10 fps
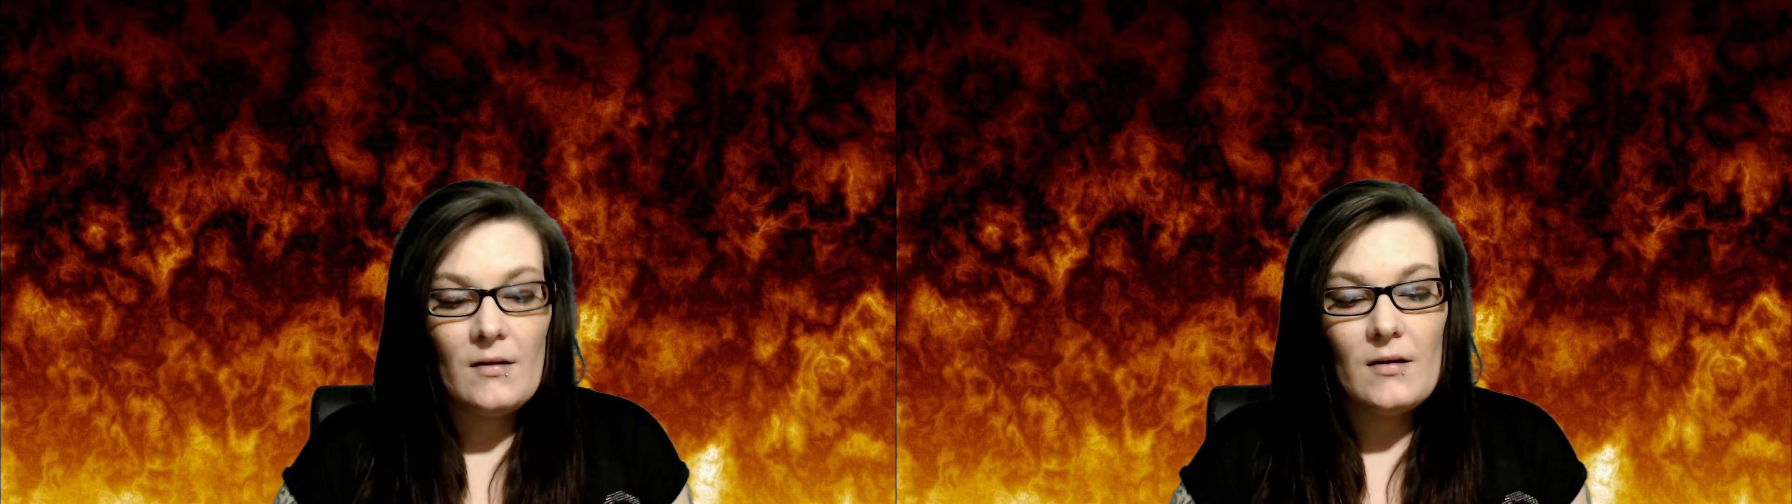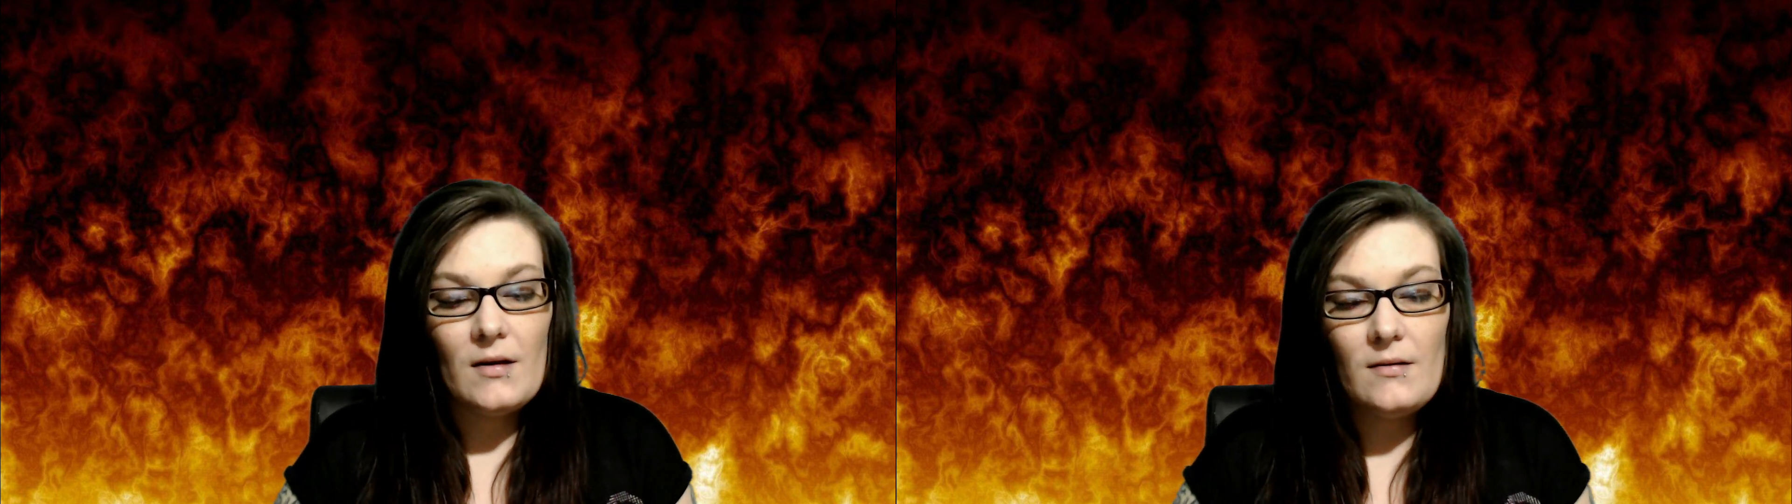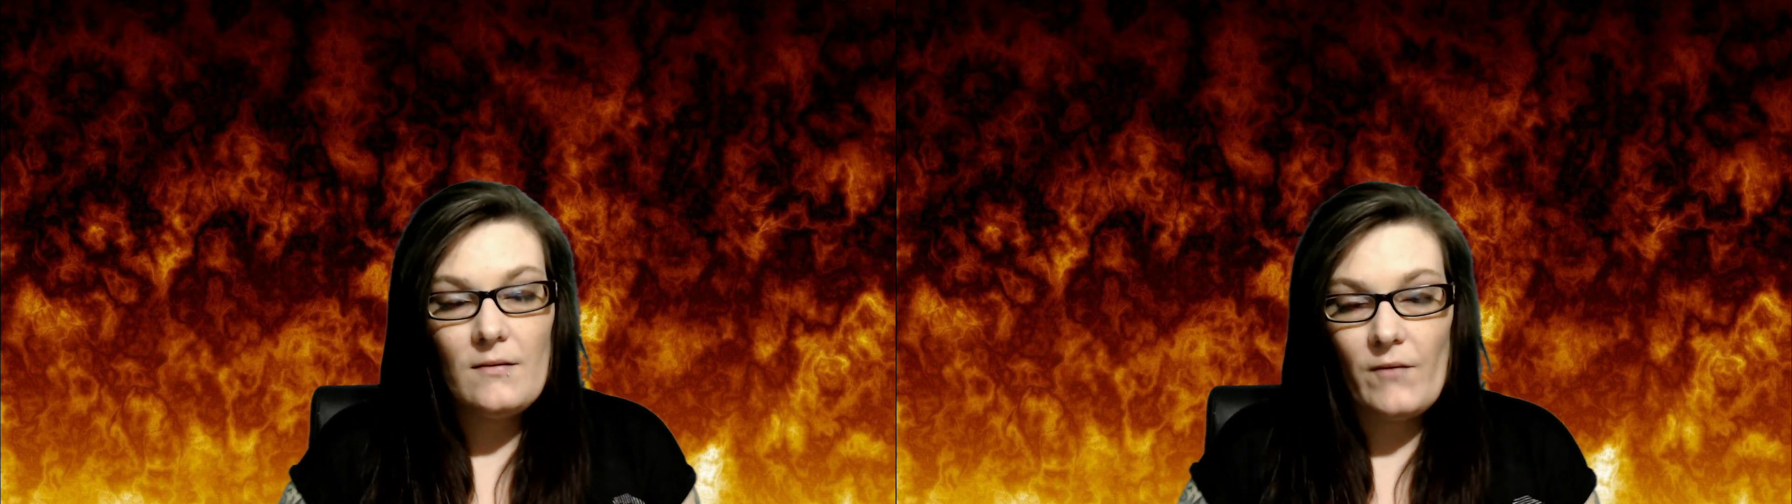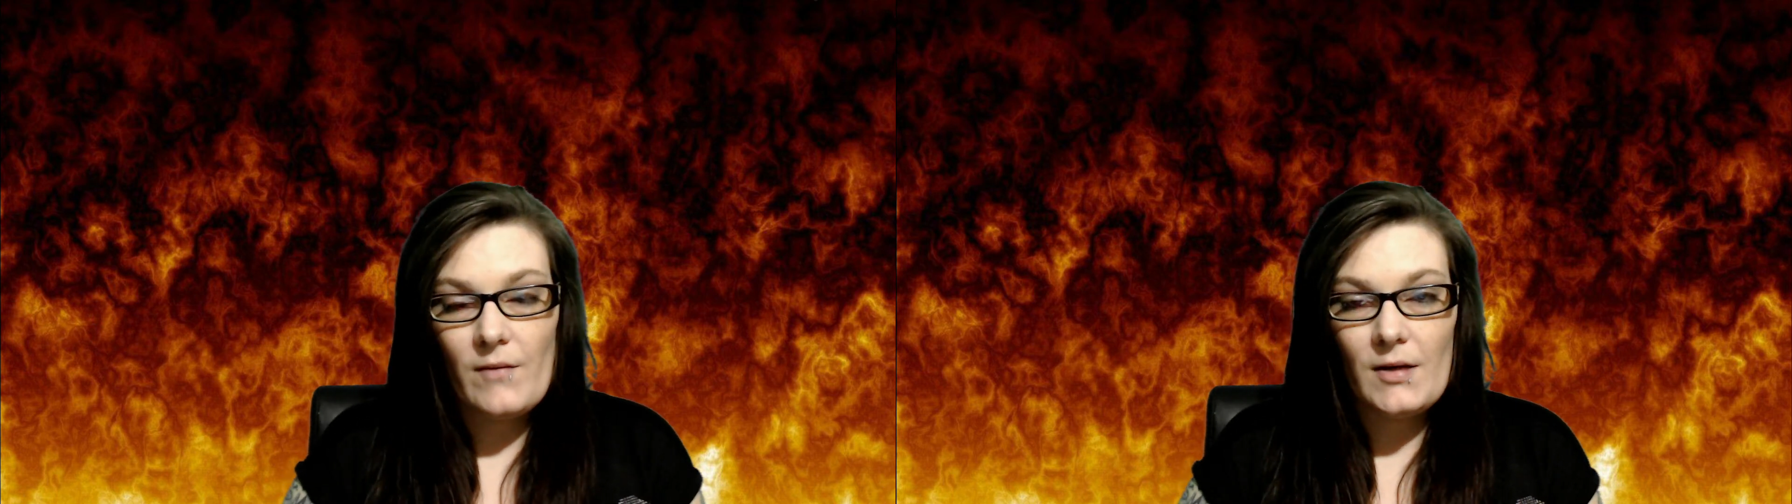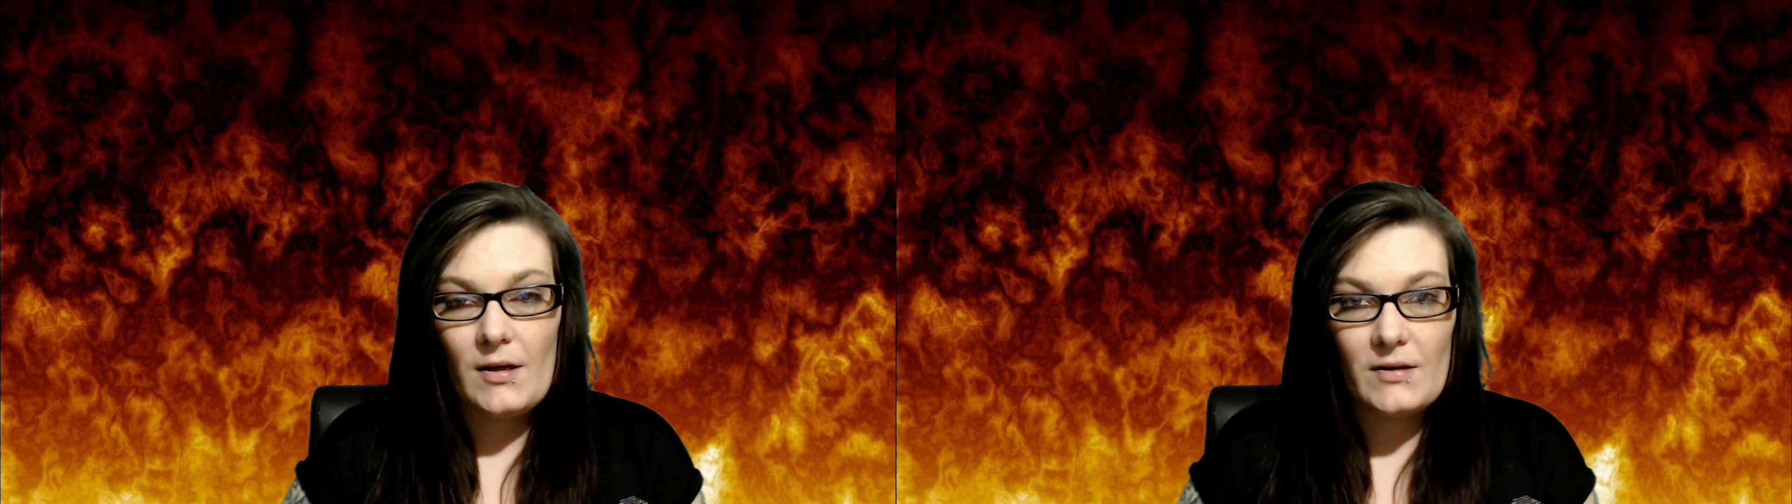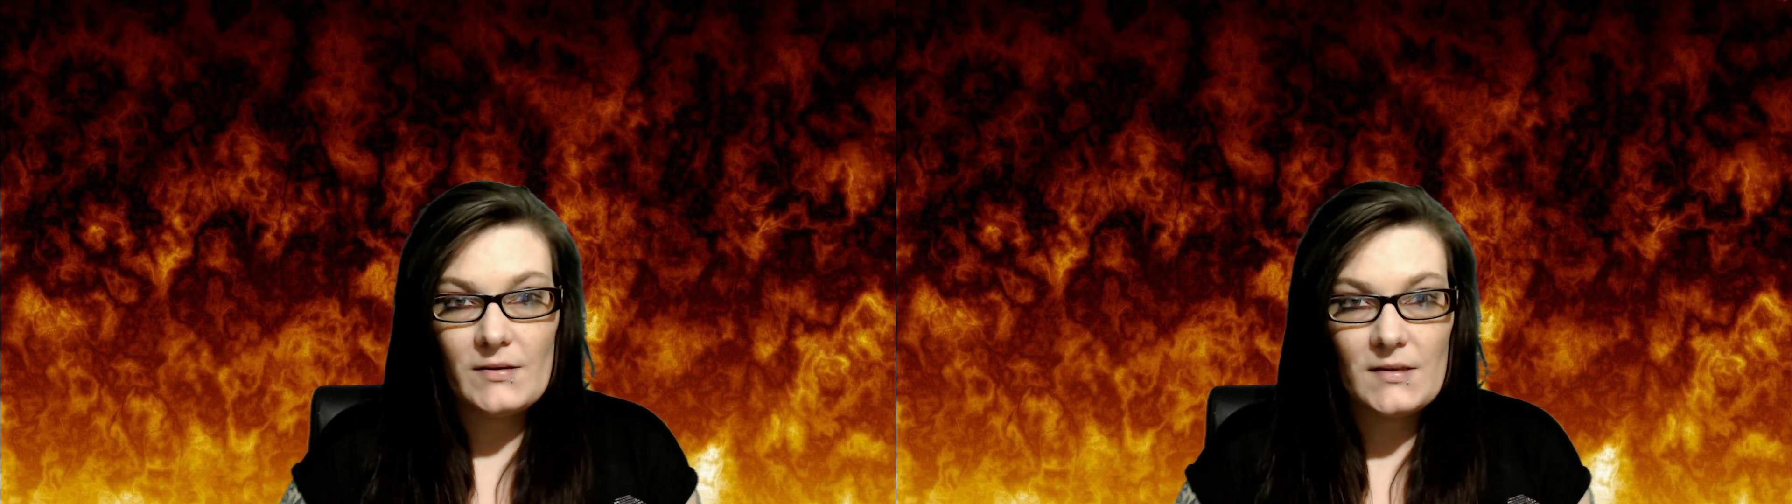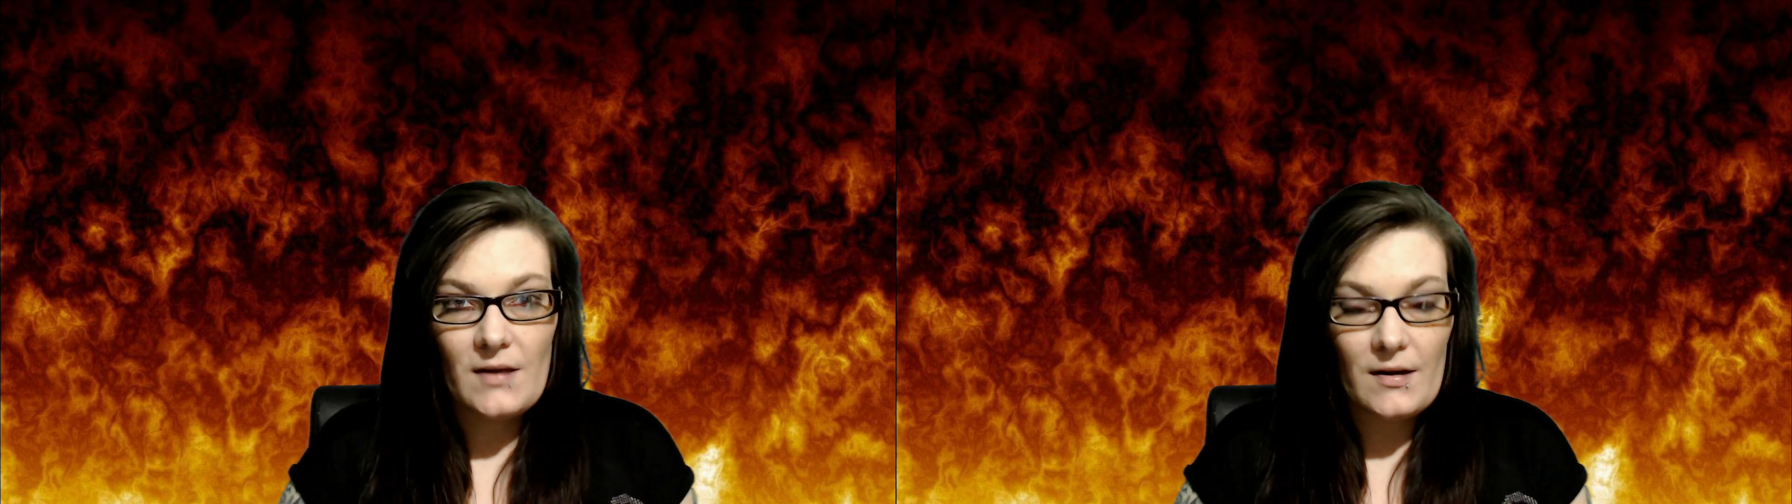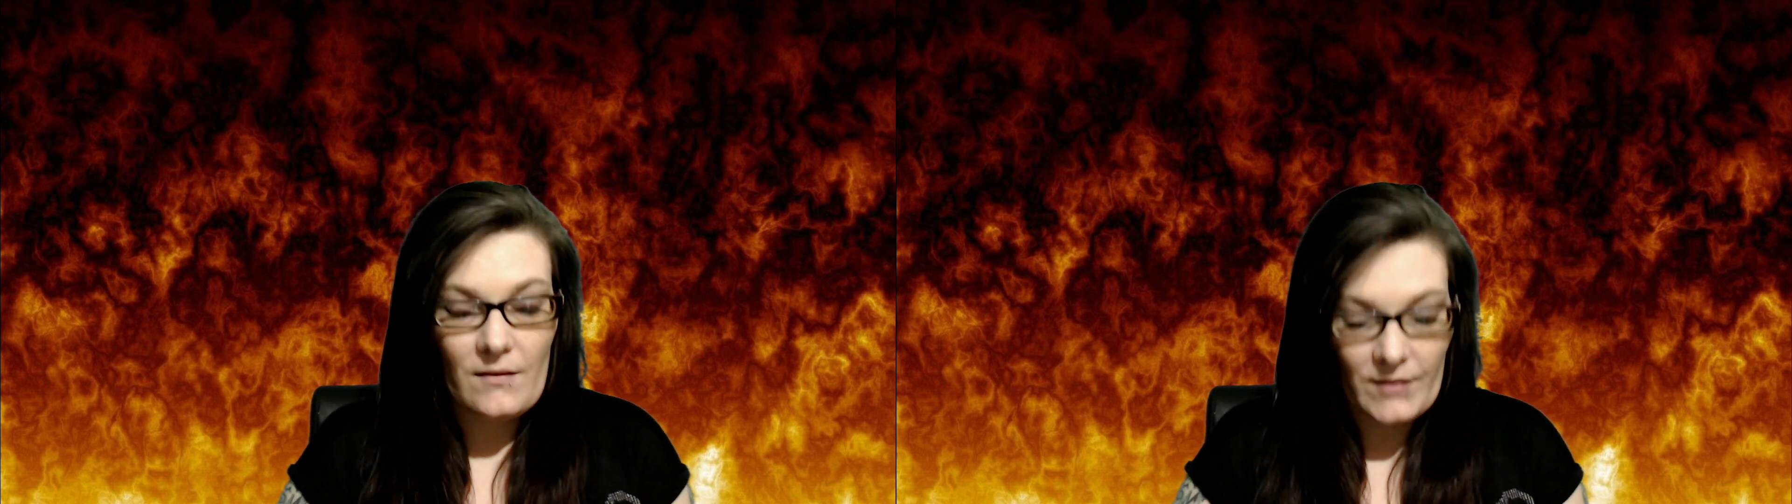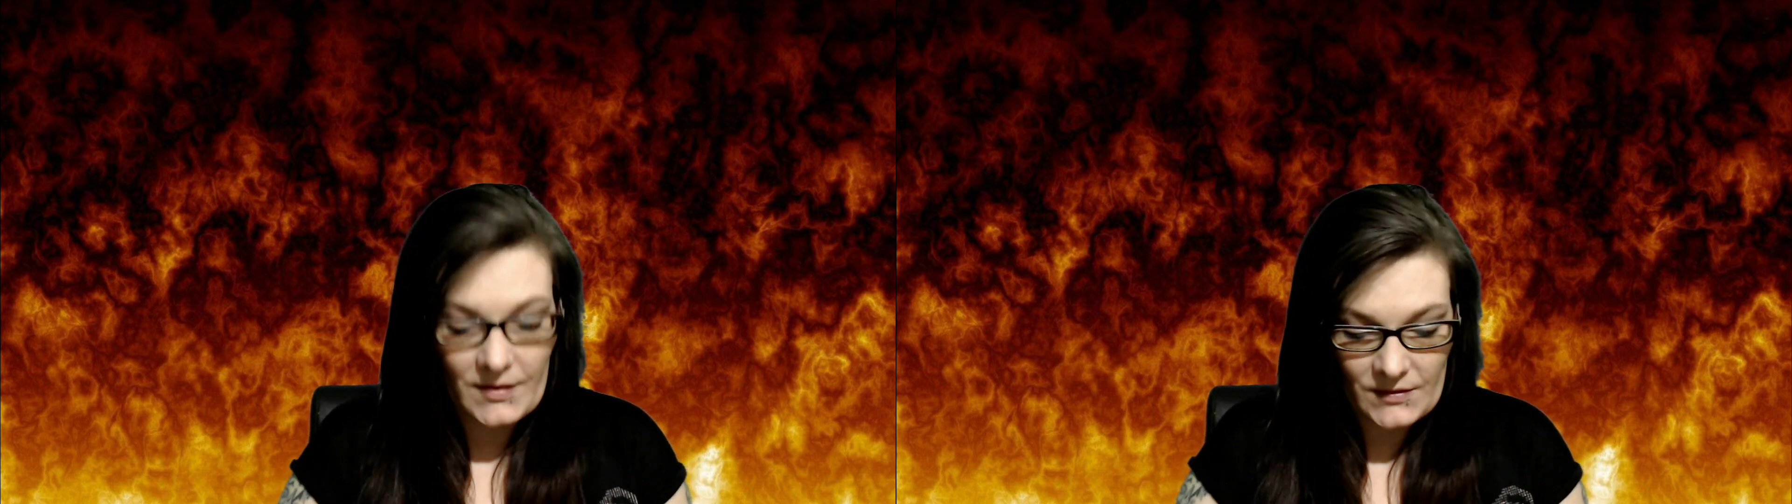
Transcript: and the feminine inside of us,